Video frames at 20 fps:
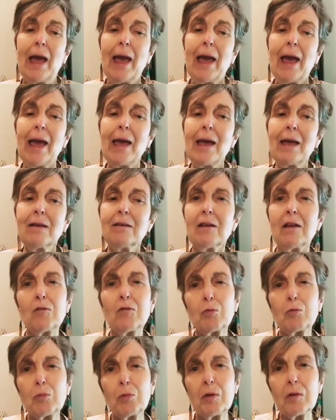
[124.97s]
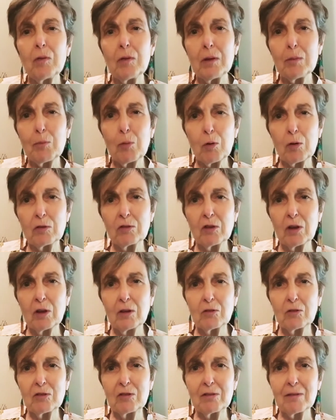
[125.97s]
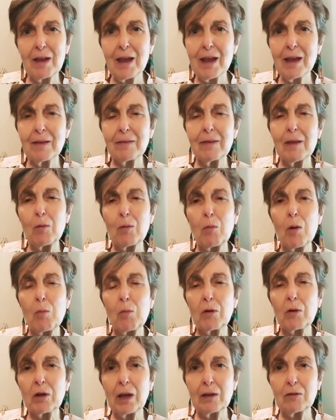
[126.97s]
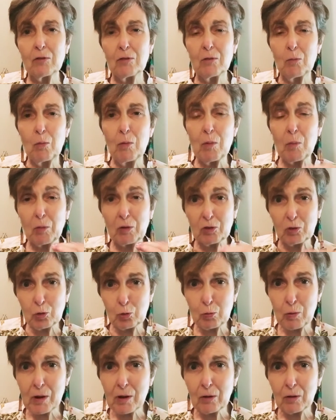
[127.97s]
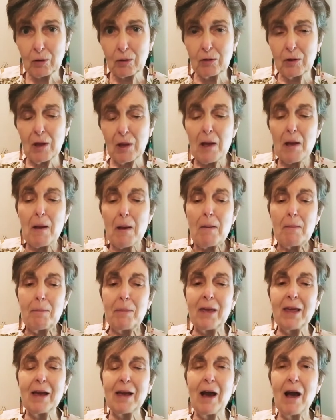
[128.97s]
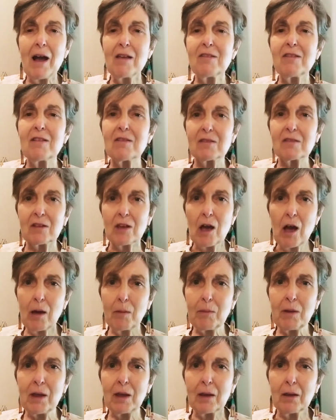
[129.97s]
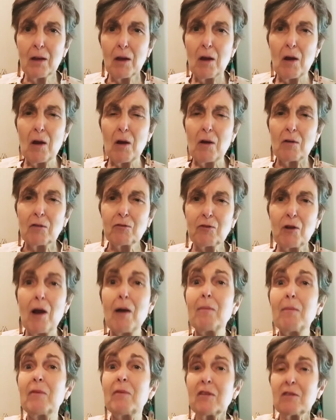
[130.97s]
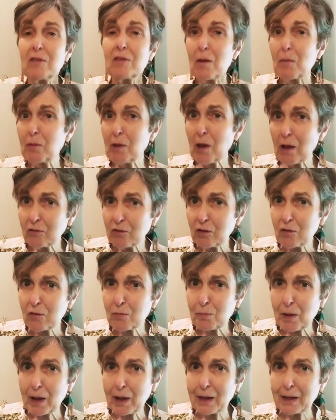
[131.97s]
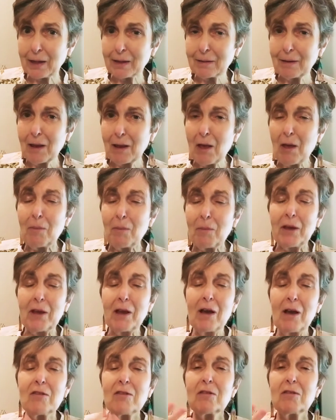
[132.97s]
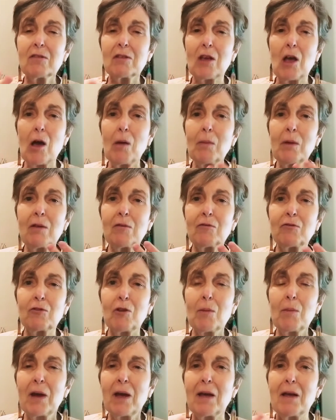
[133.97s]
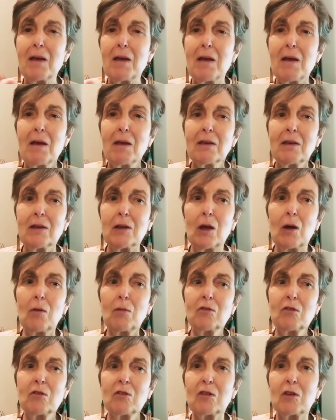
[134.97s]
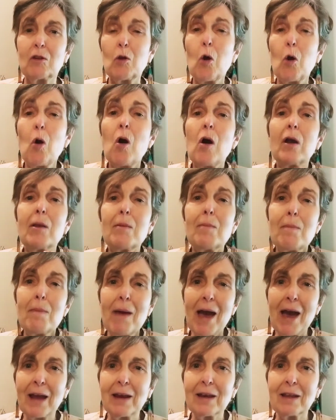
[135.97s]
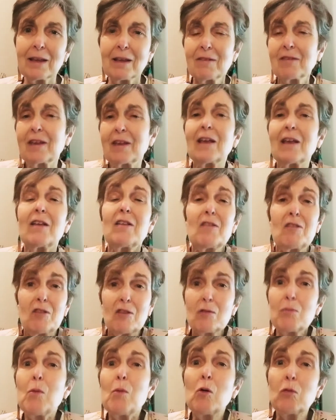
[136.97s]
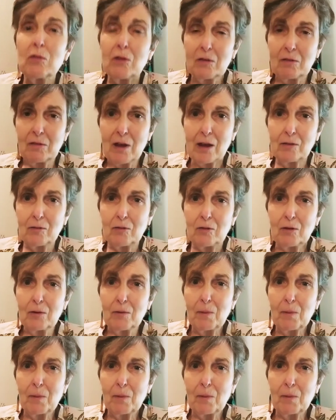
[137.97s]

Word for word: And it's really important to understand that when we're get when we're triggered, because it's coming from the subconscious mind, because it's coming from a, you know, just an automatic, it's like a smoke detector,